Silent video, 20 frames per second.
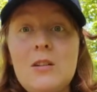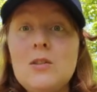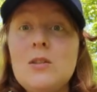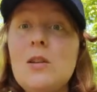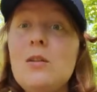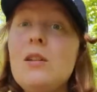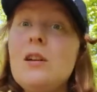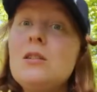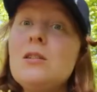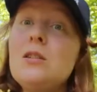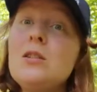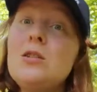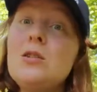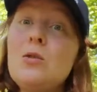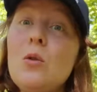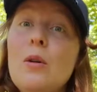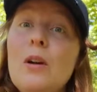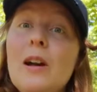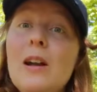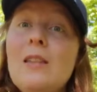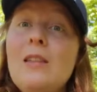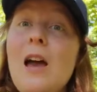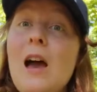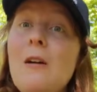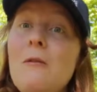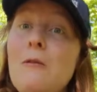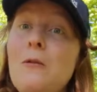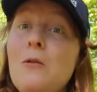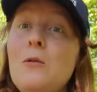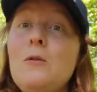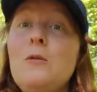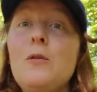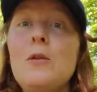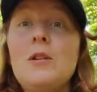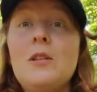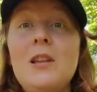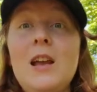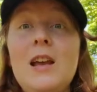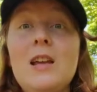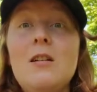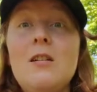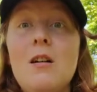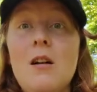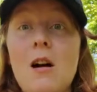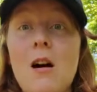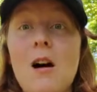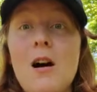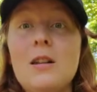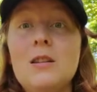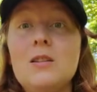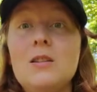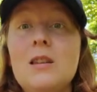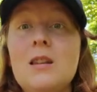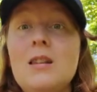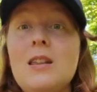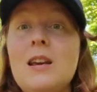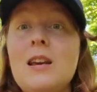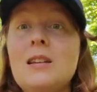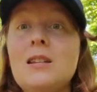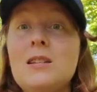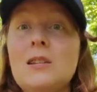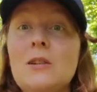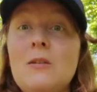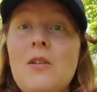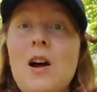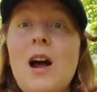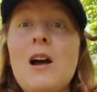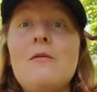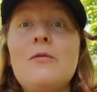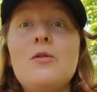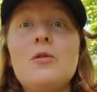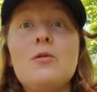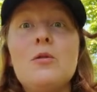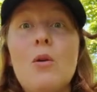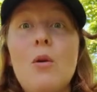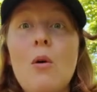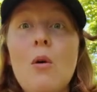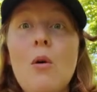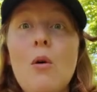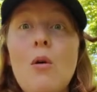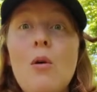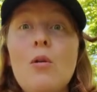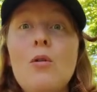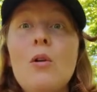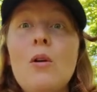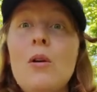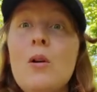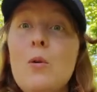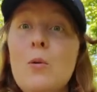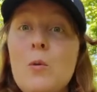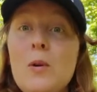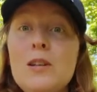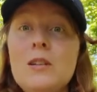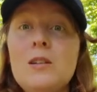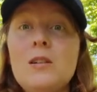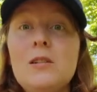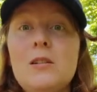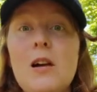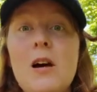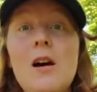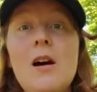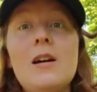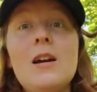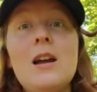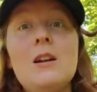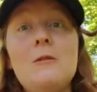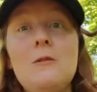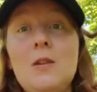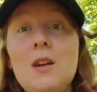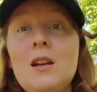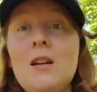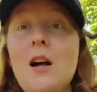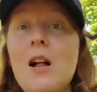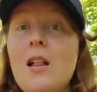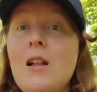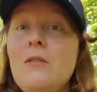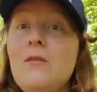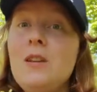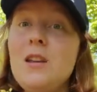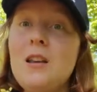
So they're storing that food for later on so that they can survive through the whole winter long and feed all of the